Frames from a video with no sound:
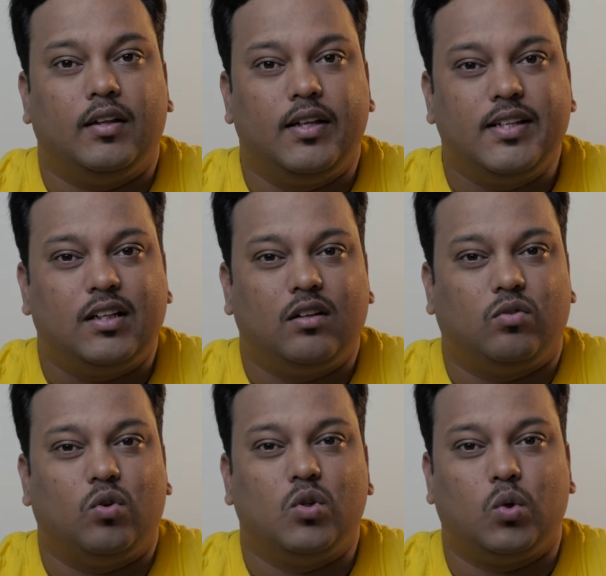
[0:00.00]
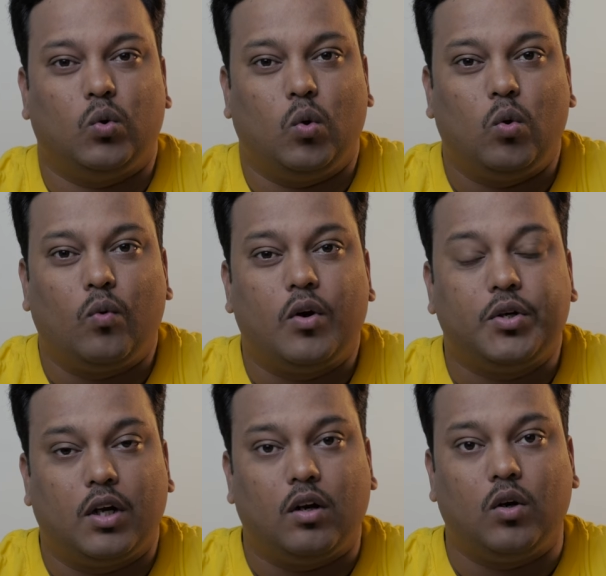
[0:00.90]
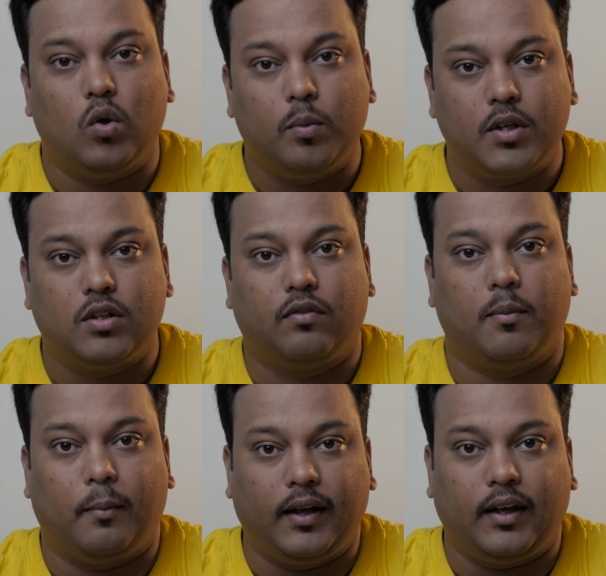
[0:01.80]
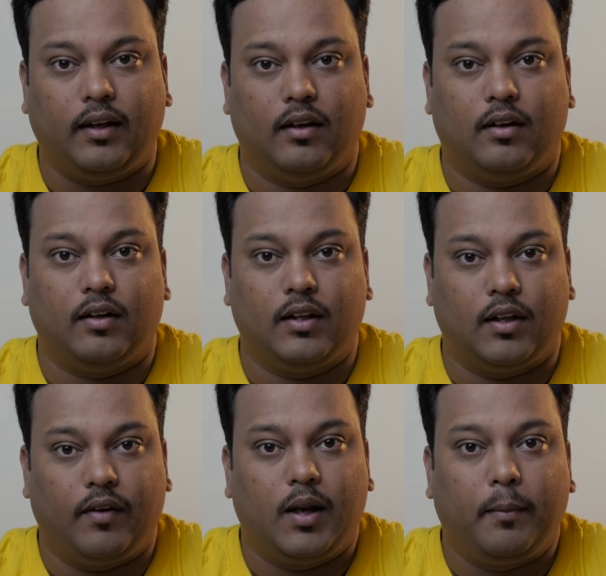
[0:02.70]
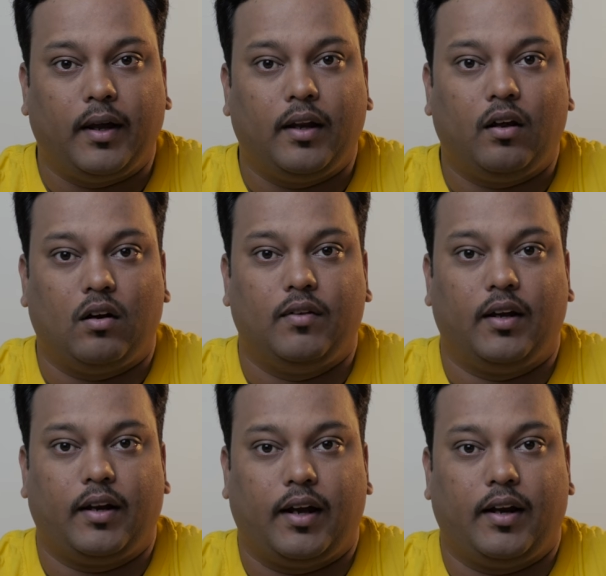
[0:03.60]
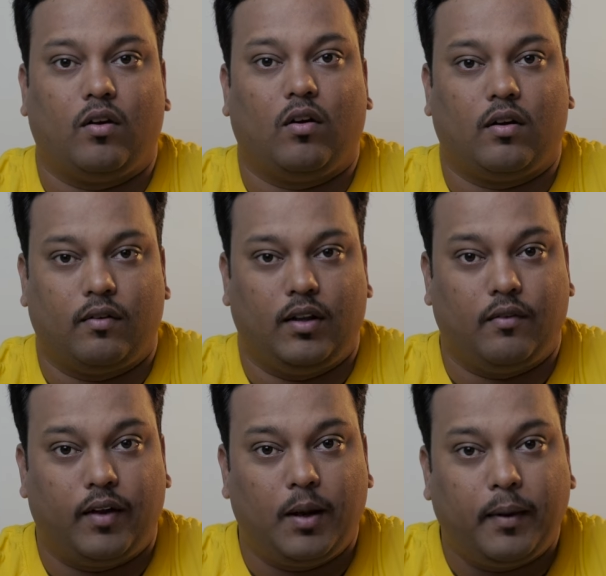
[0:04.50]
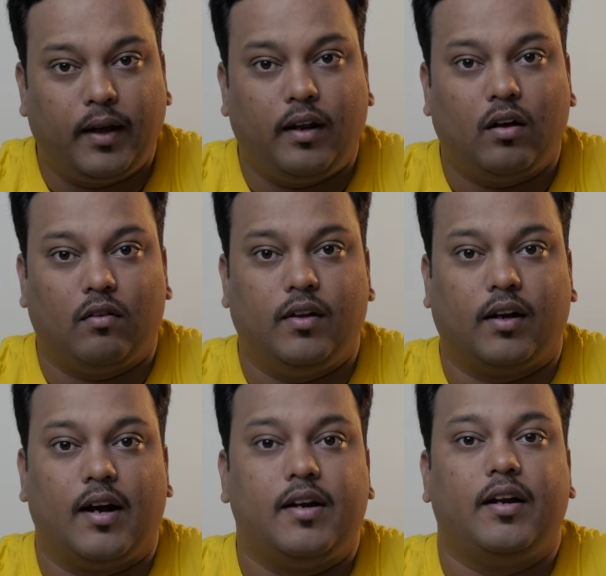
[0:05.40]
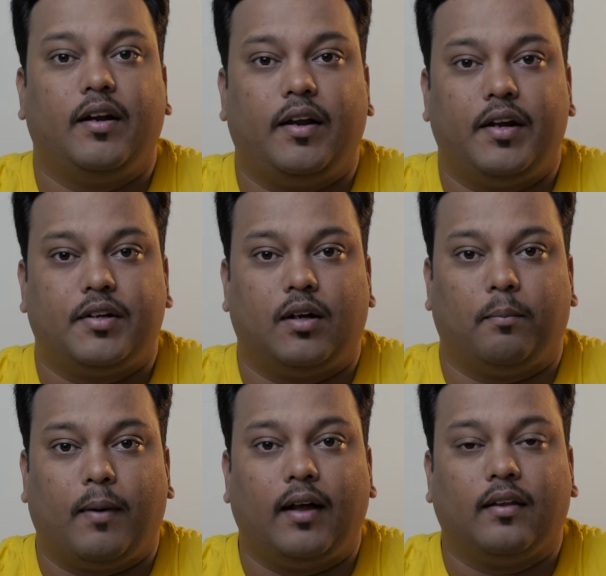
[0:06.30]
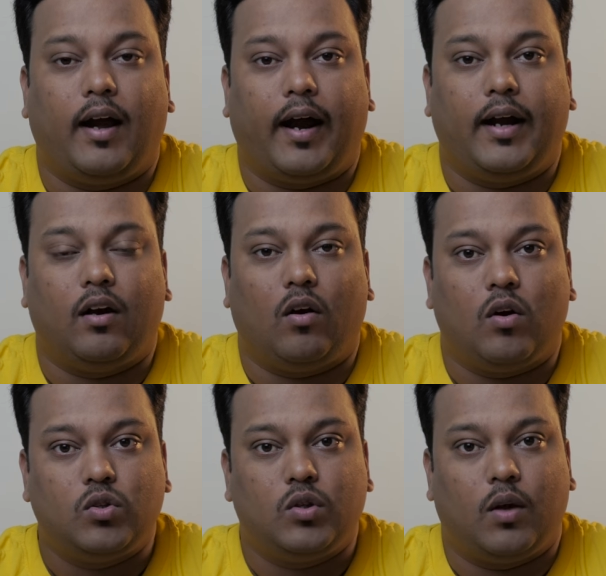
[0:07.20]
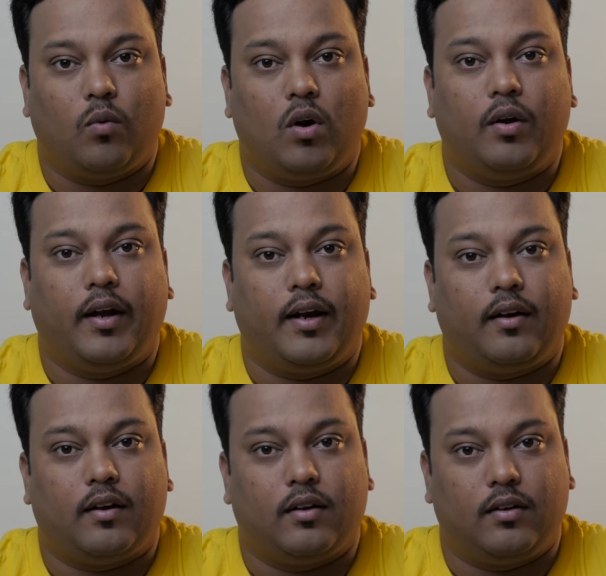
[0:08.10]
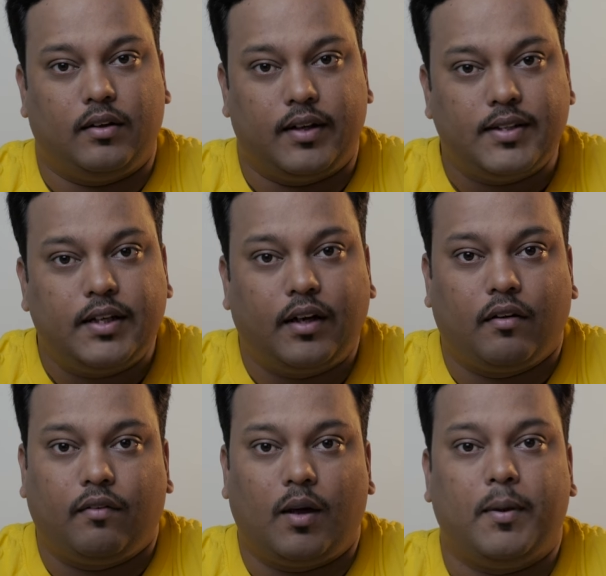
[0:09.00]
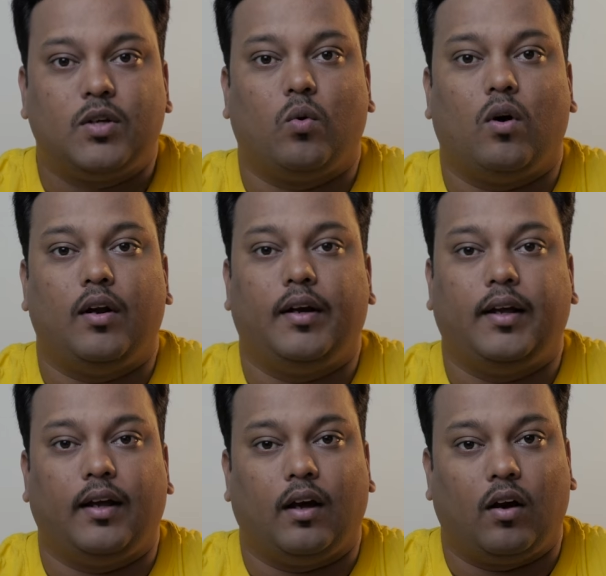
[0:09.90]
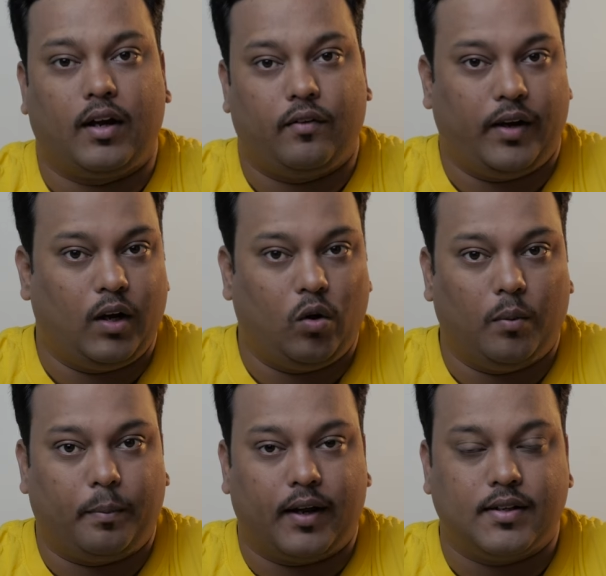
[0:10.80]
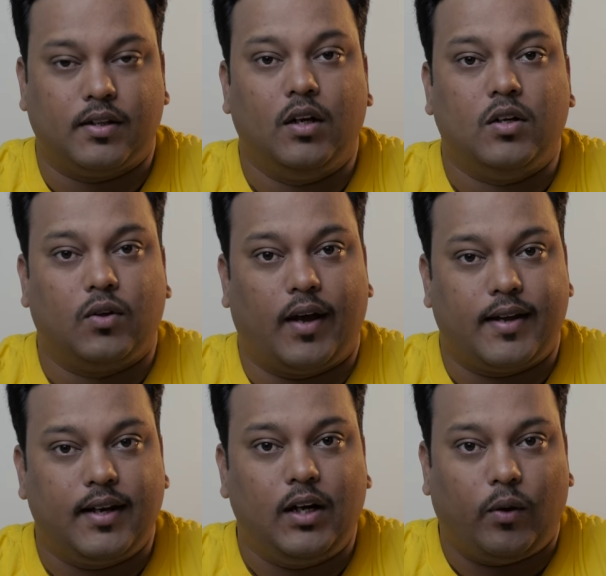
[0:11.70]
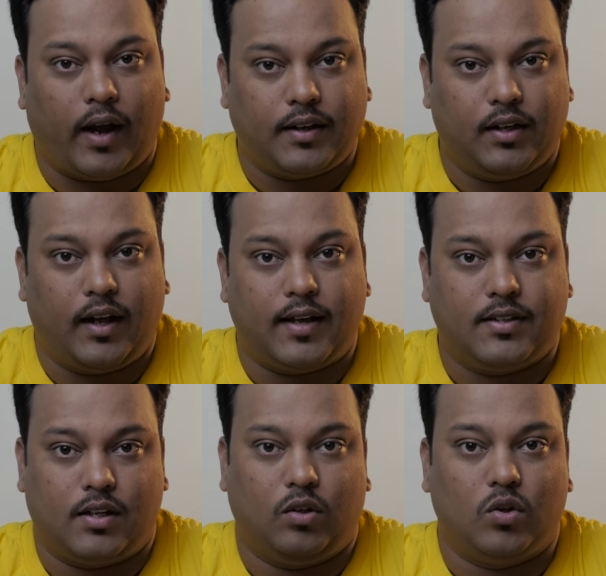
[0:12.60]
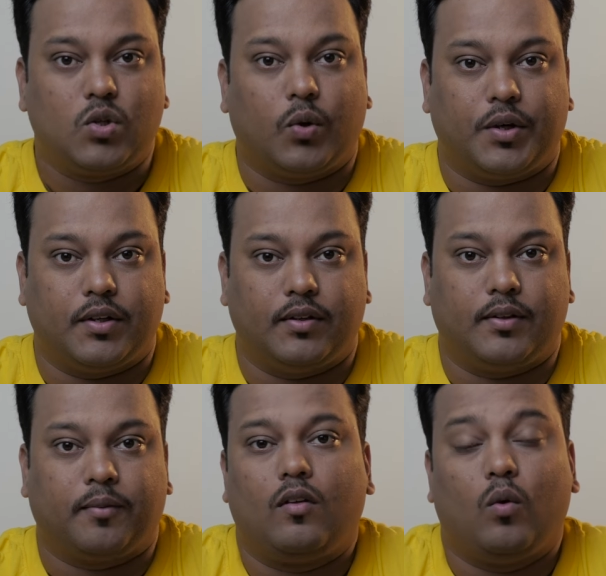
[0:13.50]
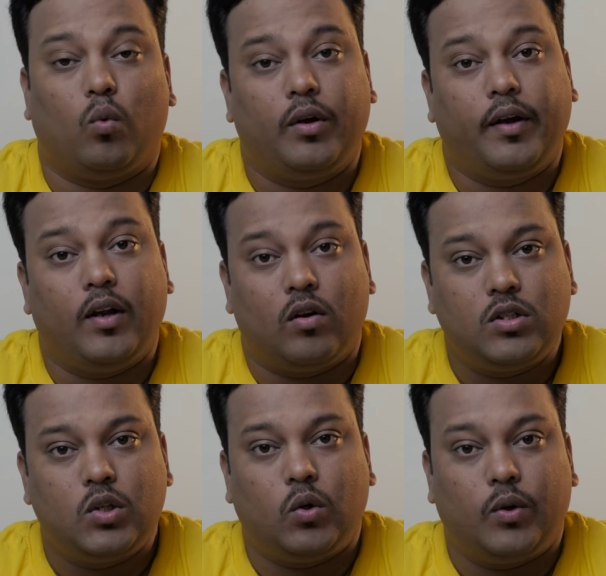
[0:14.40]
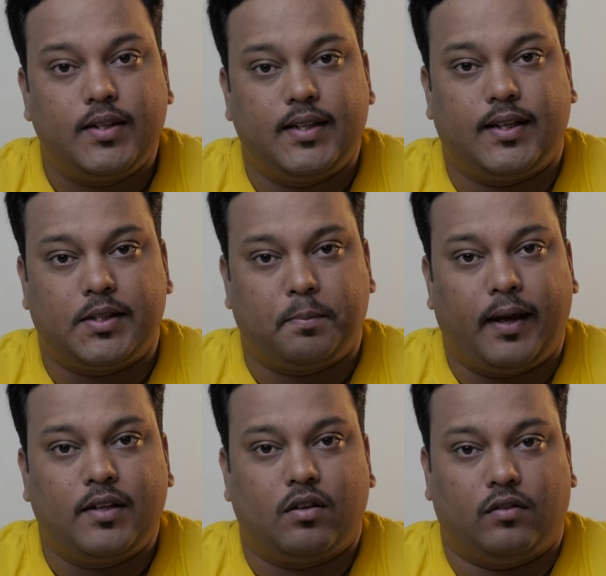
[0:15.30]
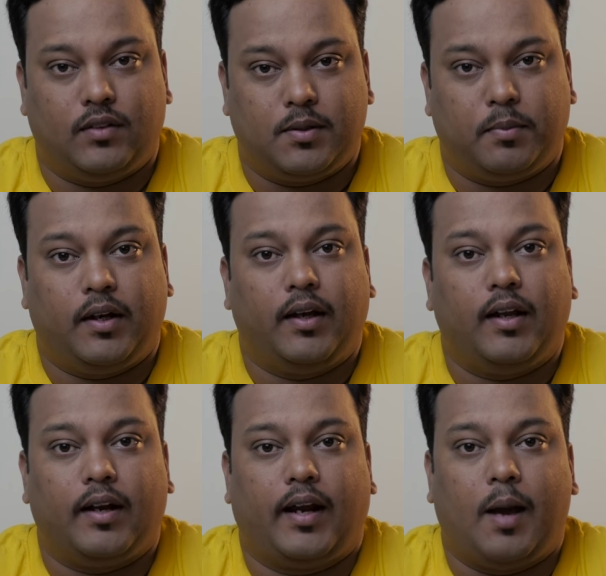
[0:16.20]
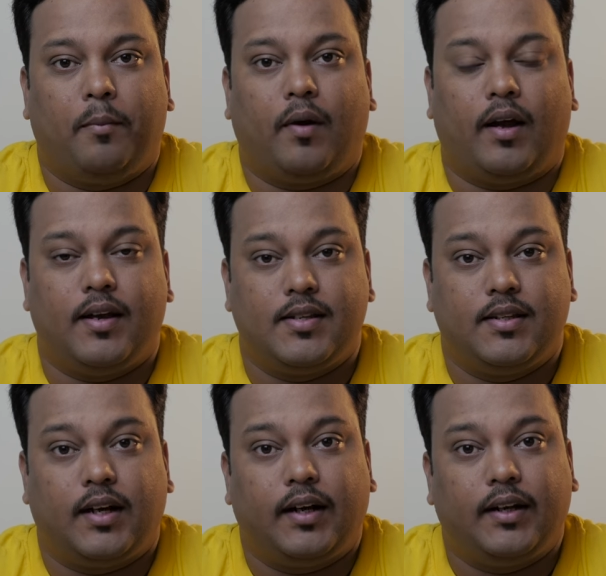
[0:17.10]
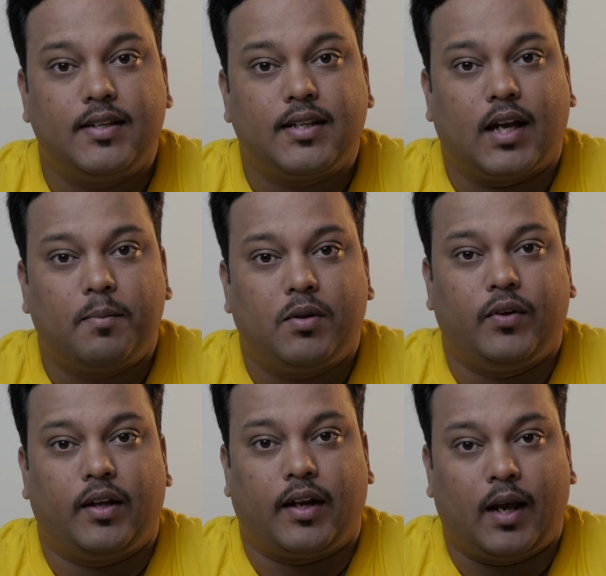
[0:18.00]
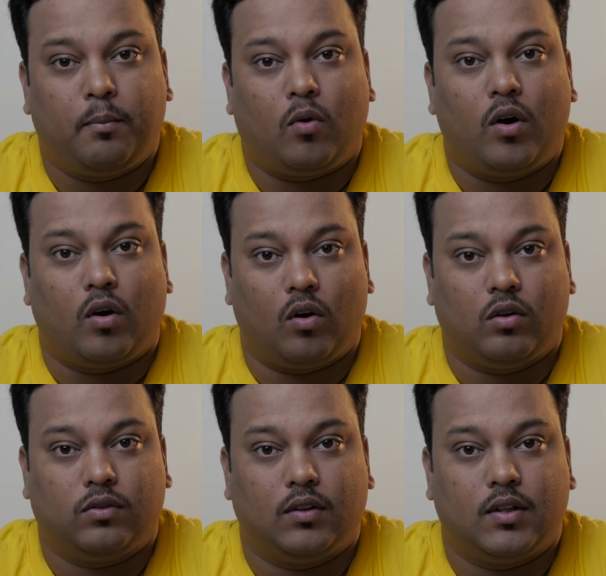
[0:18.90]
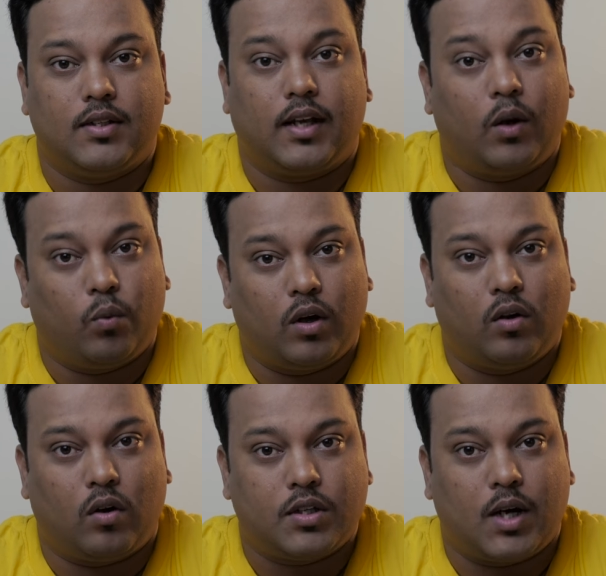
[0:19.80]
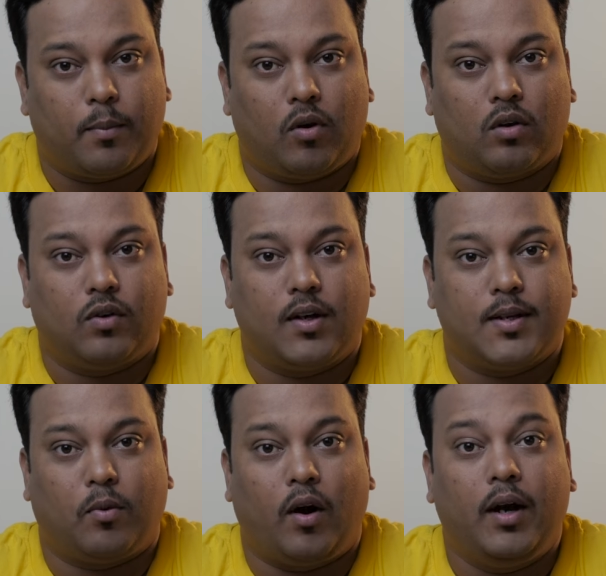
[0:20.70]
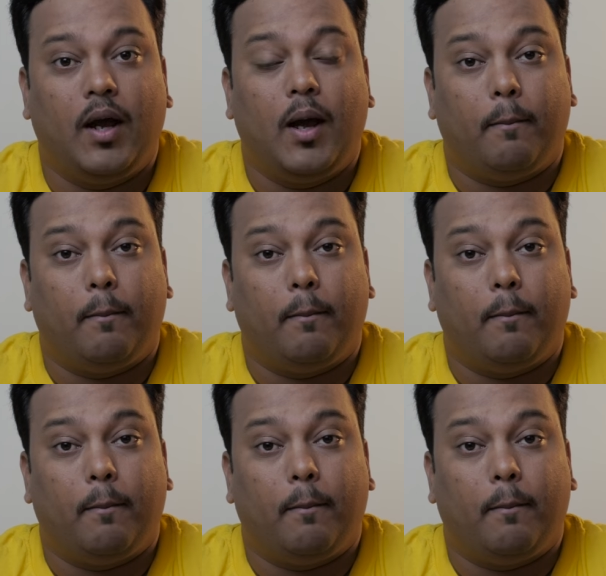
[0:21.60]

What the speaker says: These are the folks who don't want to shell out too much of a money in the very beginning of their career or in the very beginning of their content creation path. And also they want to get decent enough image quality at a very low price. So SL2 actually answers those questions. What you can also notice in the specs of this particular camera is that this comes with a 9-point autofocus and one cross-type autofocus point.